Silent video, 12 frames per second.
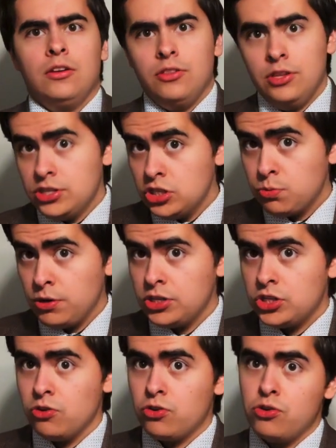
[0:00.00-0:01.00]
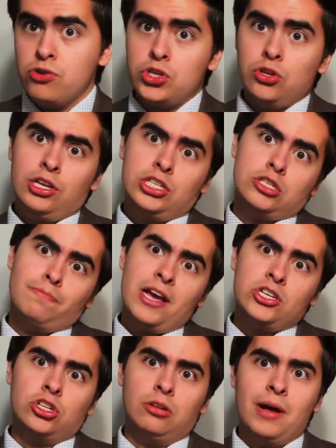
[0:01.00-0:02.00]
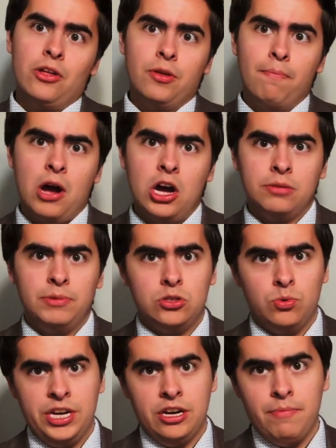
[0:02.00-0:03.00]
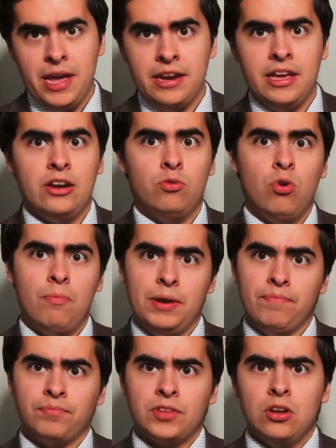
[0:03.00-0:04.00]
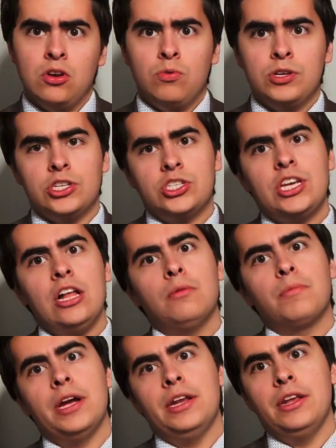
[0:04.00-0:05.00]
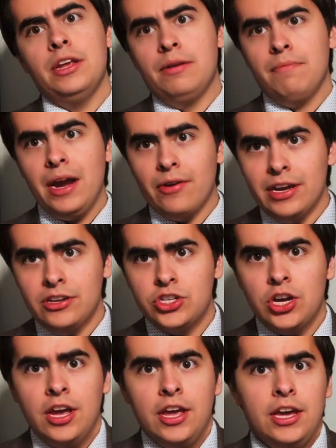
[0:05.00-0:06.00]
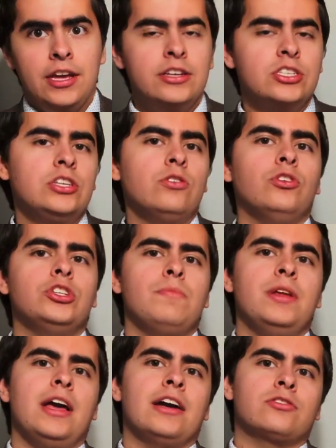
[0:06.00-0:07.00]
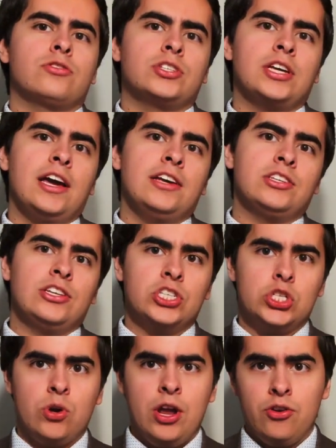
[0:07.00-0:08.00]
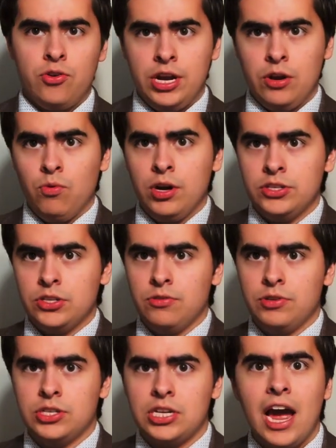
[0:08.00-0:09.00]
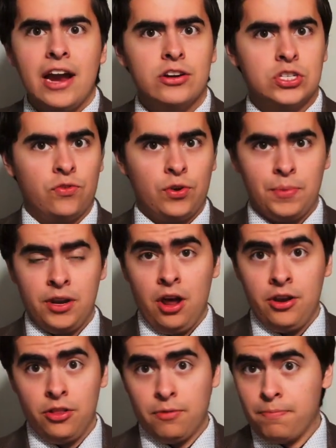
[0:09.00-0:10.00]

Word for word: This is what is so crucial and special about the bond between a man and a woman, which is celebrated in marriage. It is the ultimate exercise in surrendering one's own desires from an another